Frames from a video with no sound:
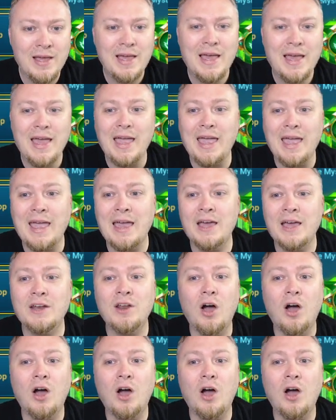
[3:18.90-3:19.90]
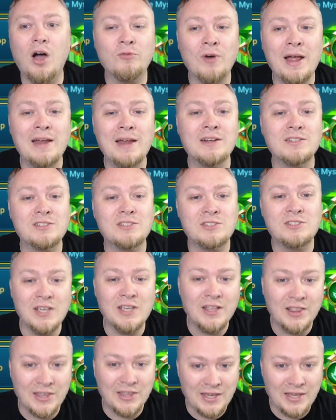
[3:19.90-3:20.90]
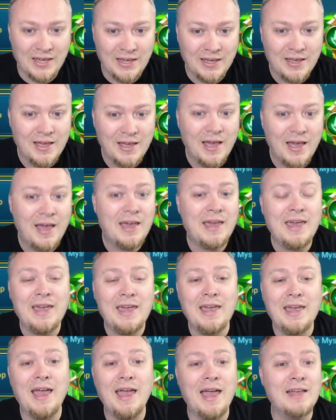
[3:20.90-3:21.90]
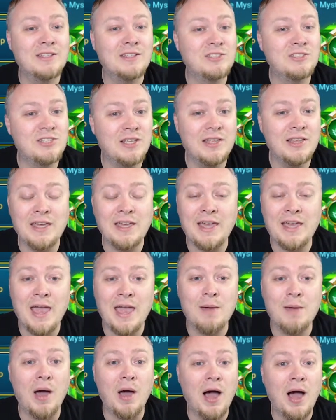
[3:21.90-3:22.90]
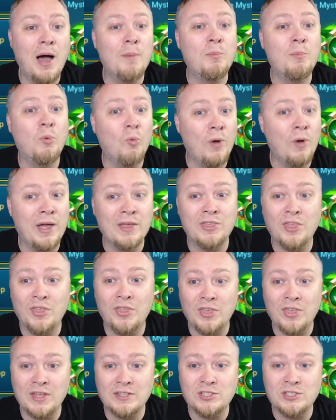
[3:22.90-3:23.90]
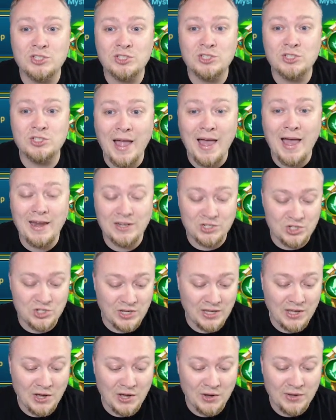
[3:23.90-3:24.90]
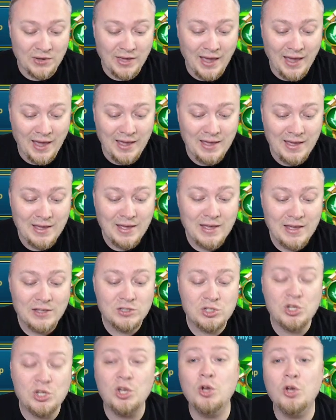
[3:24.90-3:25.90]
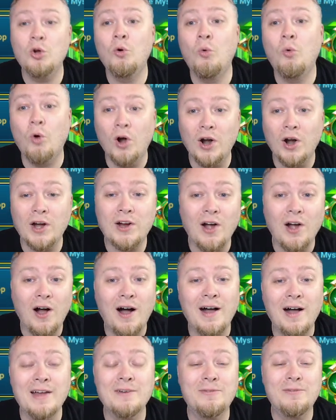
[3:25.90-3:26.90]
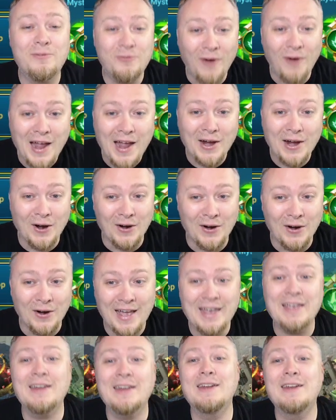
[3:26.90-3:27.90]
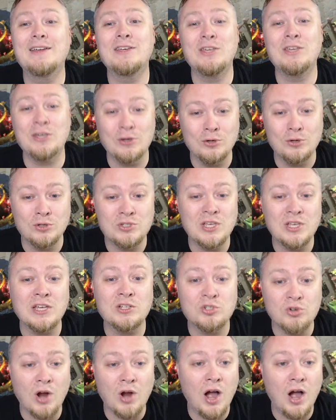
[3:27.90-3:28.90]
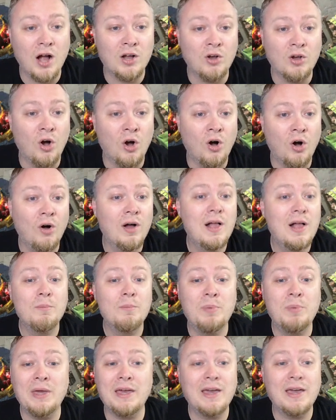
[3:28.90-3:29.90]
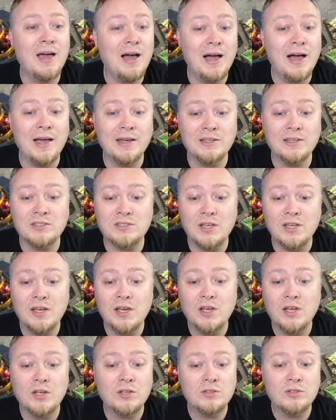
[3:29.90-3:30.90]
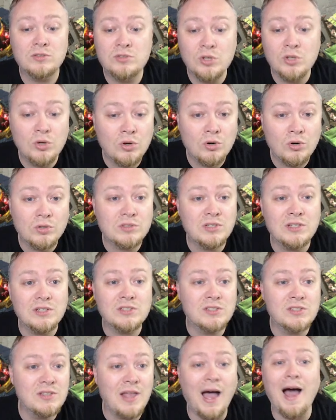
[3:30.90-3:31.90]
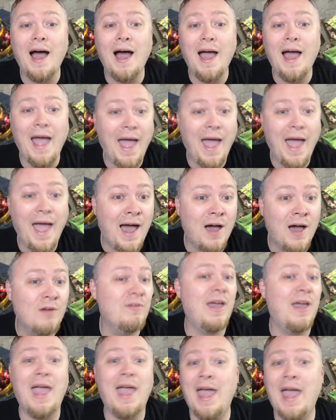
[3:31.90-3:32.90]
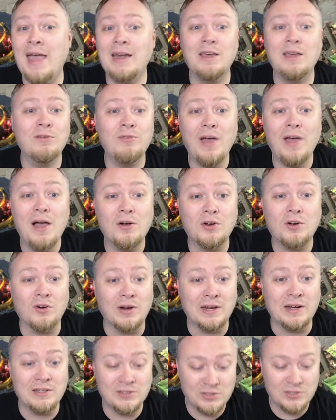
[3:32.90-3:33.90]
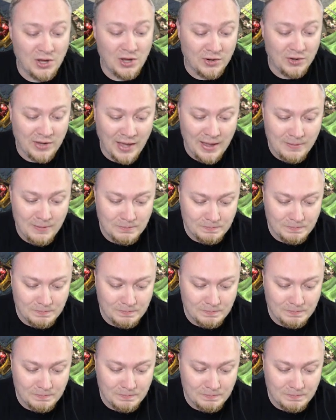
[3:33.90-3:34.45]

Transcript: And our friend Zilly, he and Zilly came up with this strategy, okay, to work on Fire Knight using Drokgul because Dougal does not have any Valkyries, okay?